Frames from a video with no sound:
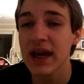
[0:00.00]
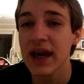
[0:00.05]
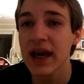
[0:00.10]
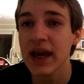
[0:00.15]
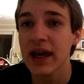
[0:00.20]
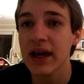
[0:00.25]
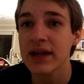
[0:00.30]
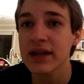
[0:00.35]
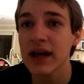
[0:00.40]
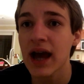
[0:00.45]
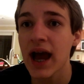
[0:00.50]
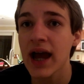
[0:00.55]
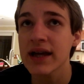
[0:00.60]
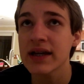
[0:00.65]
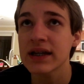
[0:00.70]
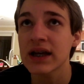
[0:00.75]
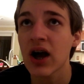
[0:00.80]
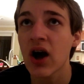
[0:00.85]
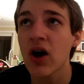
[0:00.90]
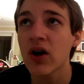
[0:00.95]
And I
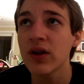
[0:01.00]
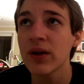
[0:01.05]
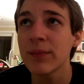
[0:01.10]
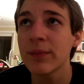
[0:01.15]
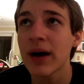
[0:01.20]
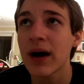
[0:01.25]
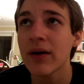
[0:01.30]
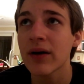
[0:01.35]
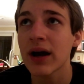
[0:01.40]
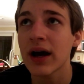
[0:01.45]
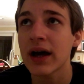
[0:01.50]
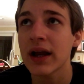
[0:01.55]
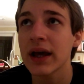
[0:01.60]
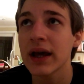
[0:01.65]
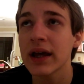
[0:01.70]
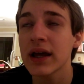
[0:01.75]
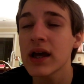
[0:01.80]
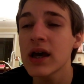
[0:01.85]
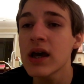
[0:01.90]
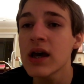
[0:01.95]
called him out on
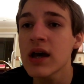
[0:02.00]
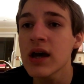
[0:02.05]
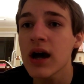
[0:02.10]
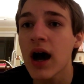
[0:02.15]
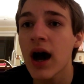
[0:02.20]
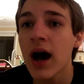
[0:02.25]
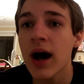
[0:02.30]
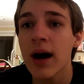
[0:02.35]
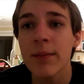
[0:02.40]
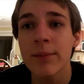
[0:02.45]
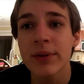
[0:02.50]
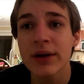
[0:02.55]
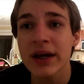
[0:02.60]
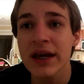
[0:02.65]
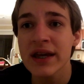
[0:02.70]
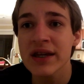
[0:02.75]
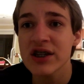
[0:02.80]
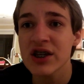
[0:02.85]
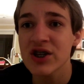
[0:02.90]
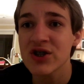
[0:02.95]
it, but
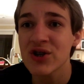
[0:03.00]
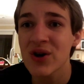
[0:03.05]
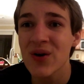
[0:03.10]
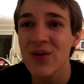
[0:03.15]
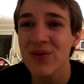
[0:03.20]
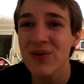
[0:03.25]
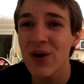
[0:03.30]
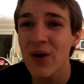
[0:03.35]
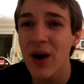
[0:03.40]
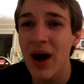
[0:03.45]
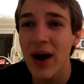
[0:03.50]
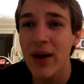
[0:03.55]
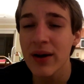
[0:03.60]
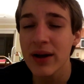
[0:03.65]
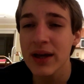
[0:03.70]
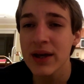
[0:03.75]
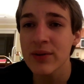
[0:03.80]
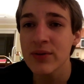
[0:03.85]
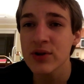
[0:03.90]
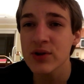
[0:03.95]
he said, no,
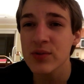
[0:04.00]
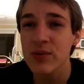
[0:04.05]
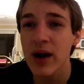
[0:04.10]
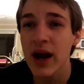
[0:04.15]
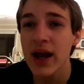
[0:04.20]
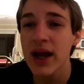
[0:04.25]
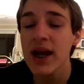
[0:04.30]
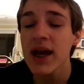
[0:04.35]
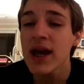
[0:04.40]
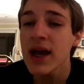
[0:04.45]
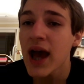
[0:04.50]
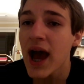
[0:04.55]
he was right.